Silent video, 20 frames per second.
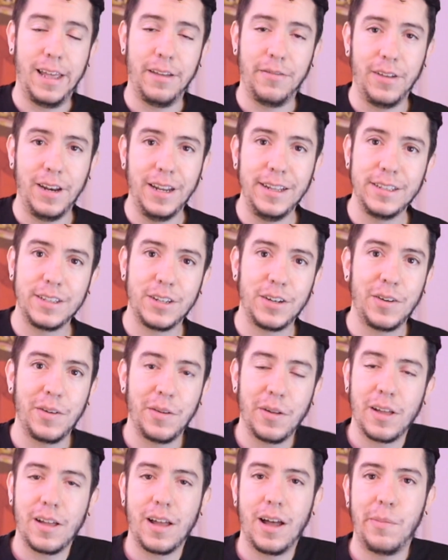the Life
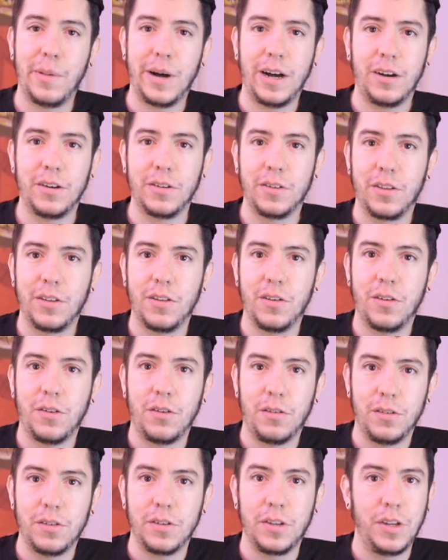Elinto about
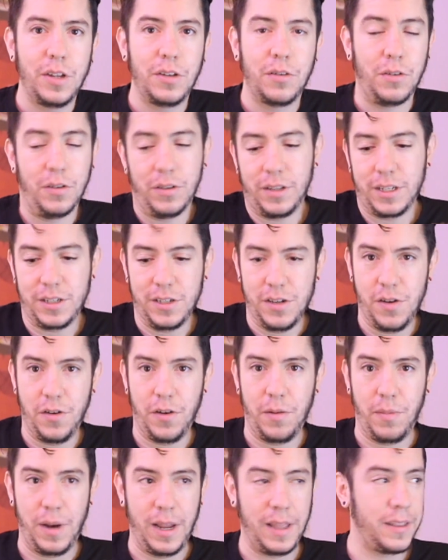all that's
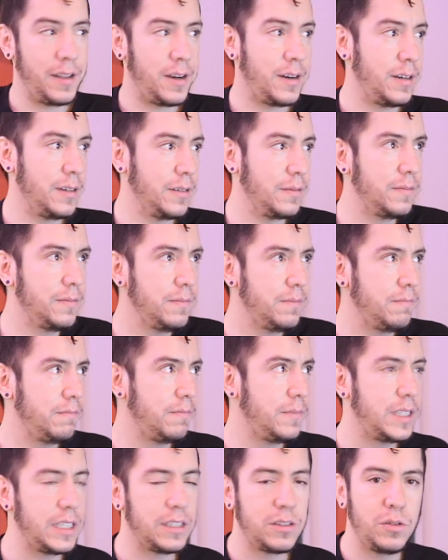new in Blender,
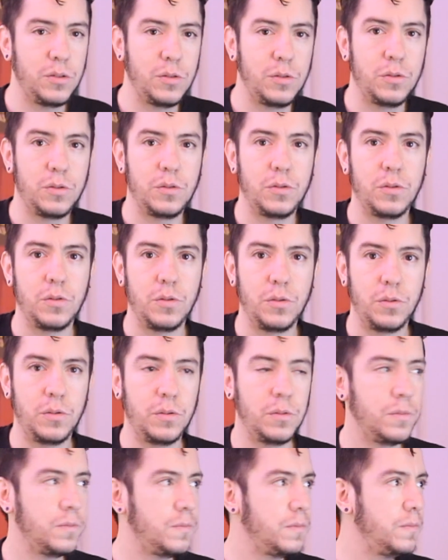just
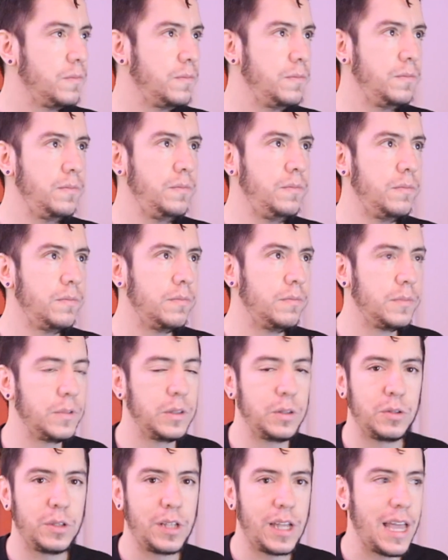to
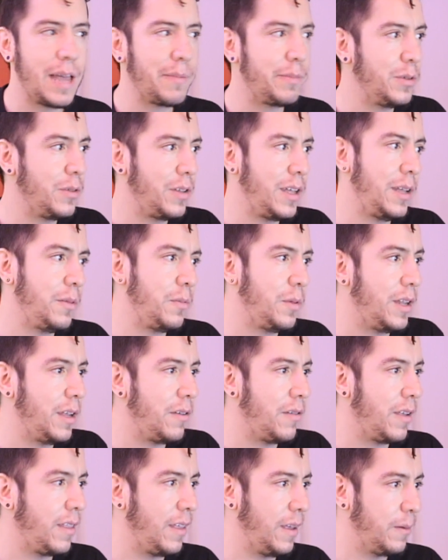stay up to date with
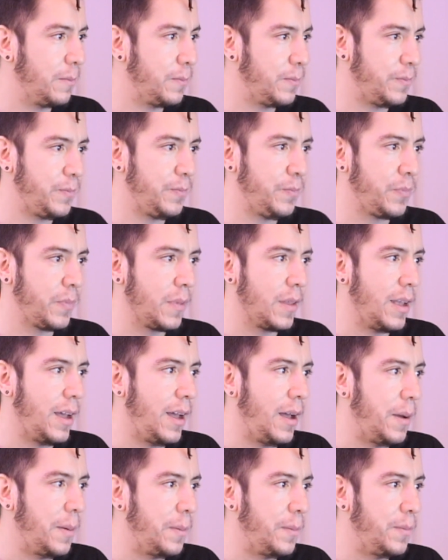everything.
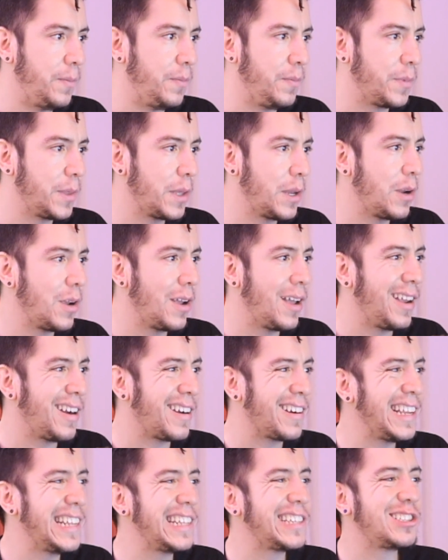A
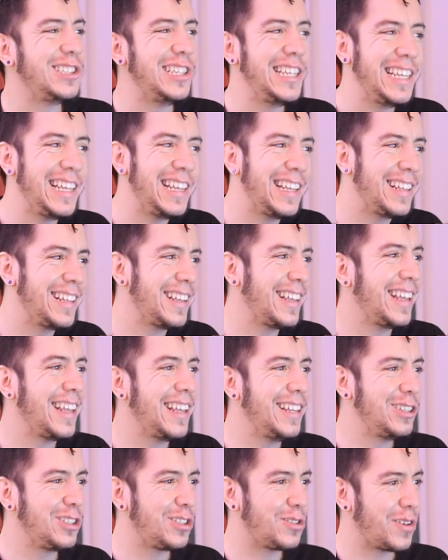richly
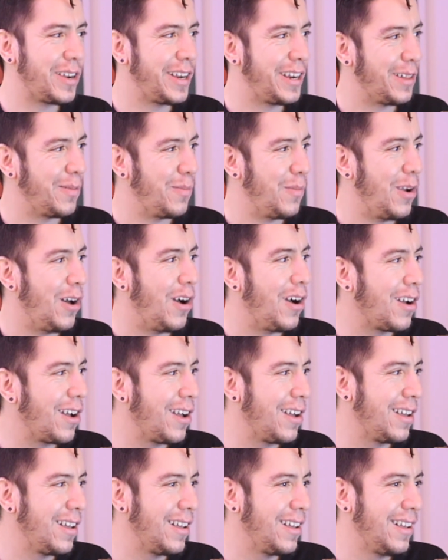illustrated
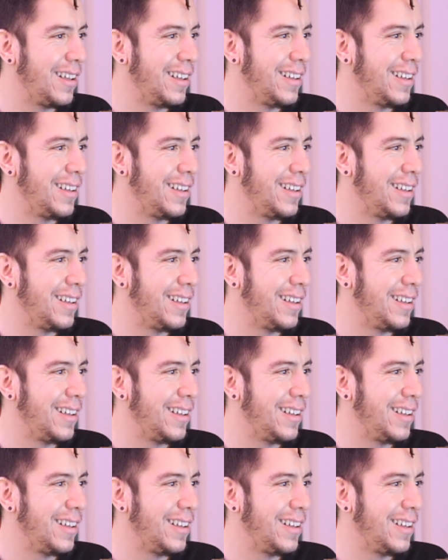blog.